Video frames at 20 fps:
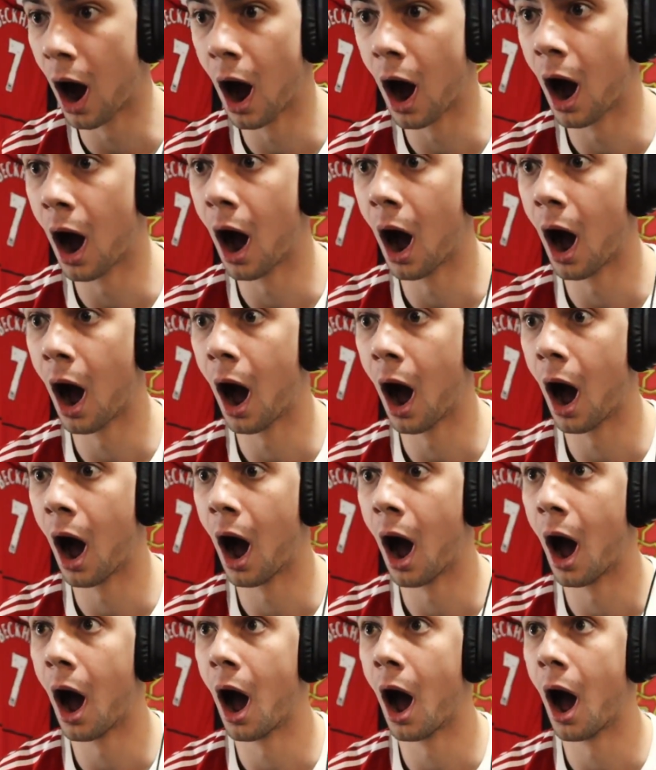
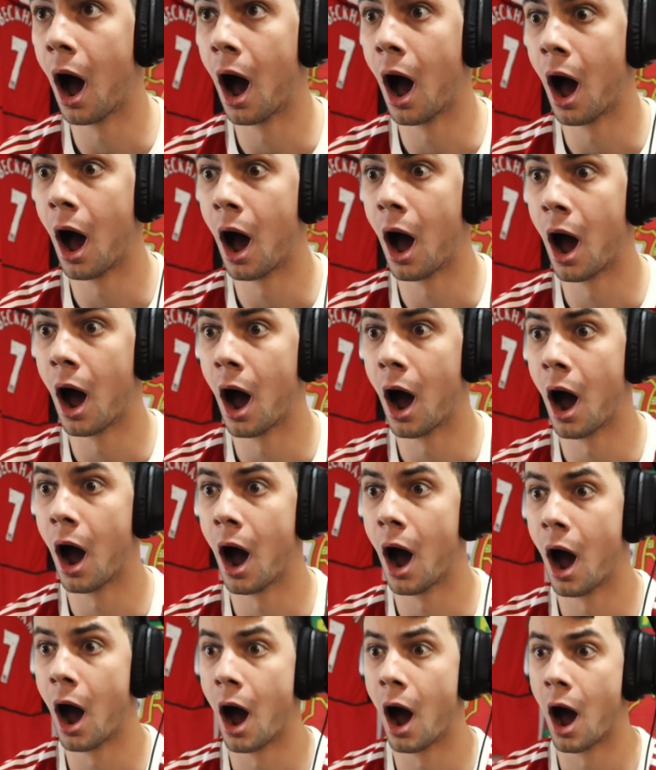
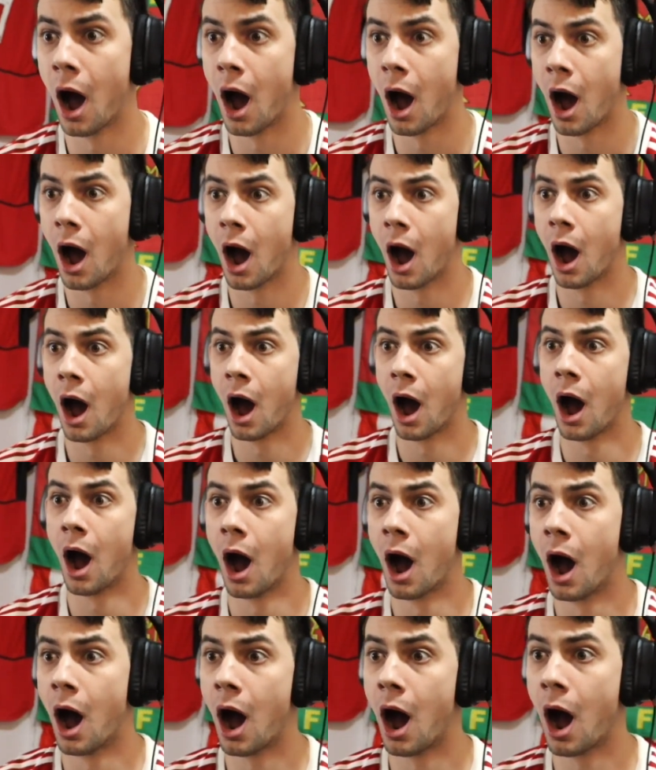
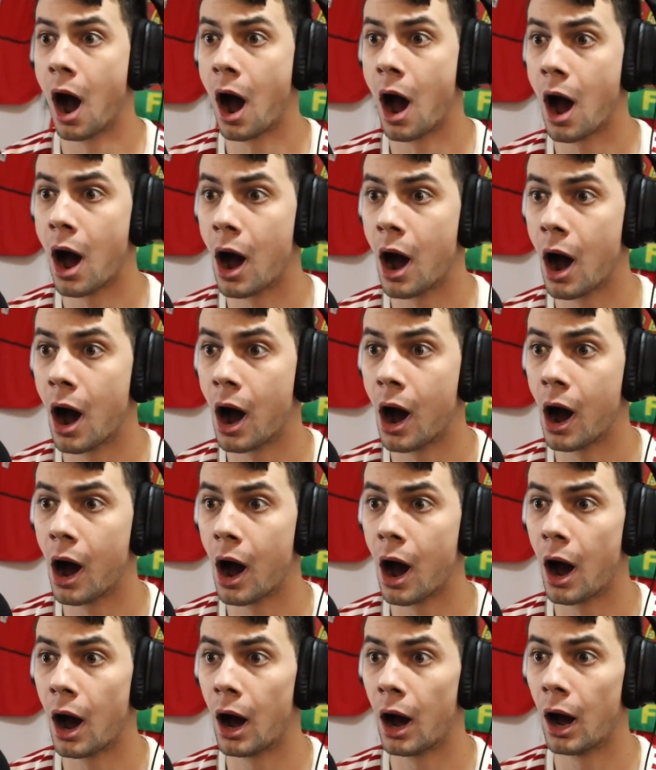
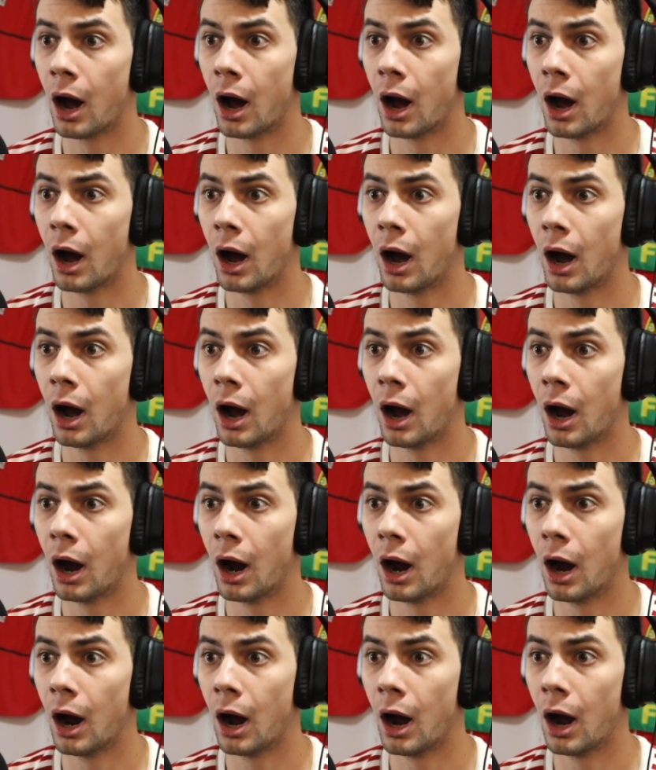
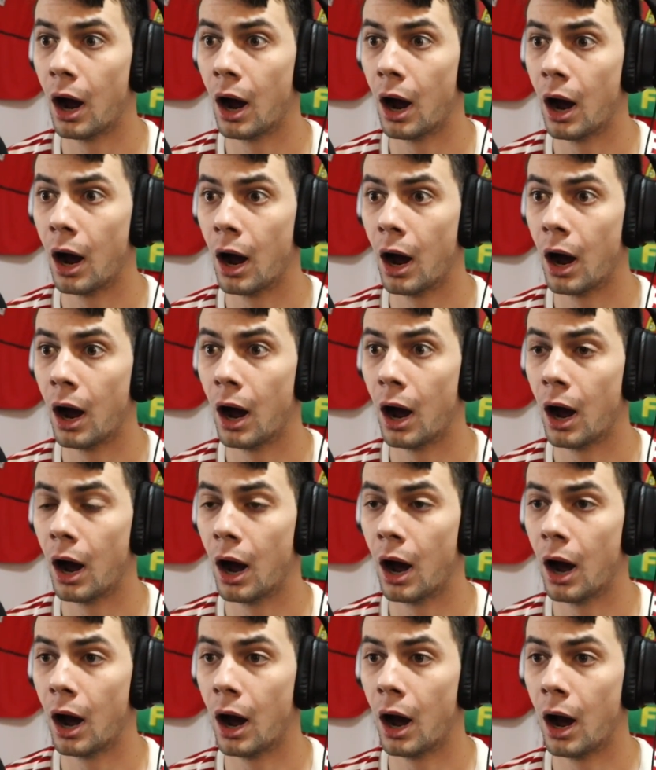
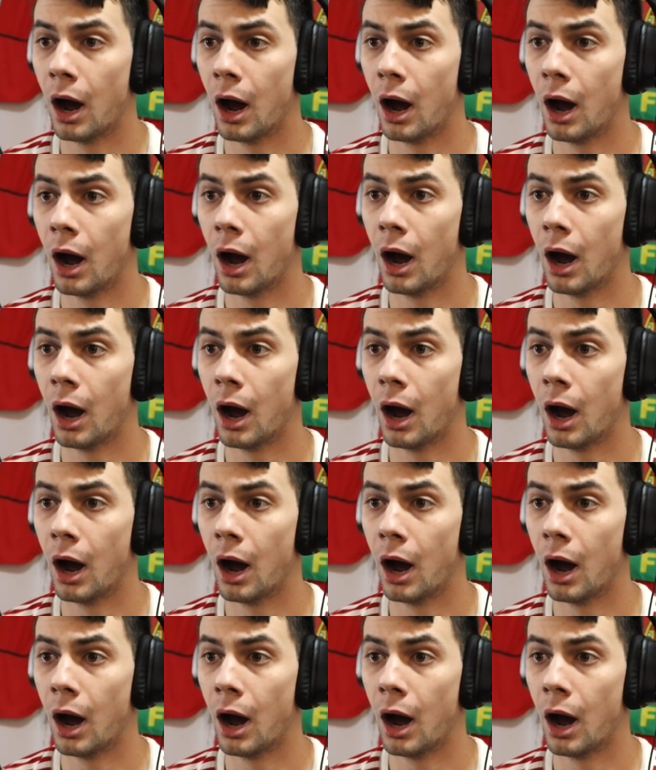(no one is talking)